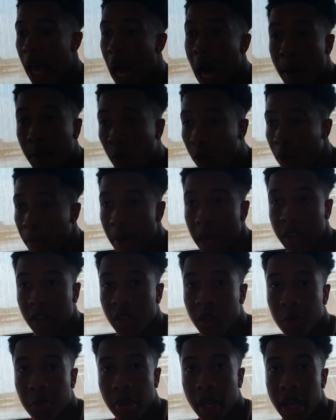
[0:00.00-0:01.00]
I'm going to make
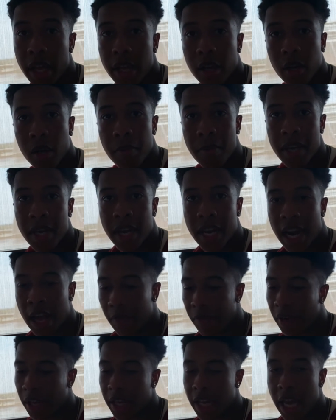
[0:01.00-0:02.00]
this play, you know what I mean? And I
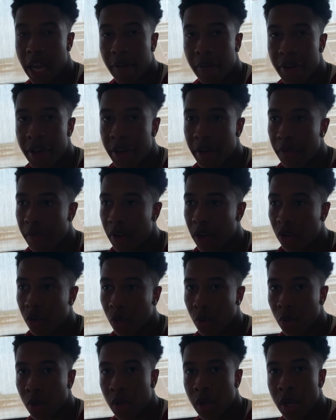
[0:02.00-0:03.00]
feel like every
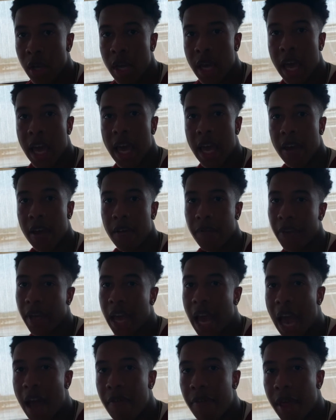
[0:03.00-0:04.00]
individual, if they
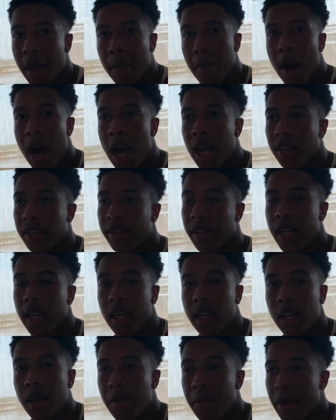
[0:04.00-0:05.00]
have that
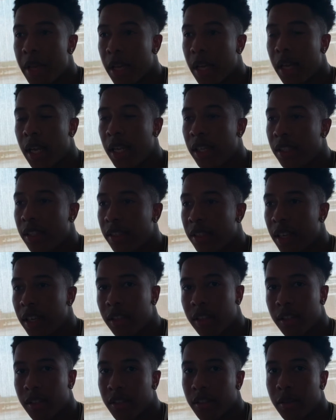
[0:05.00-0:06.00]
mindset, I mean, it
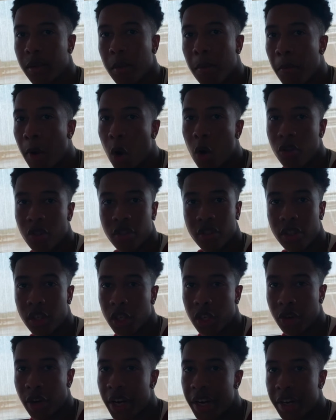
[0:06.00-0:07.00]
just molds it to a
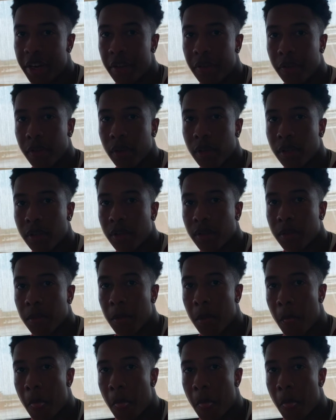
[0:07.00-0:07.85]
great defense.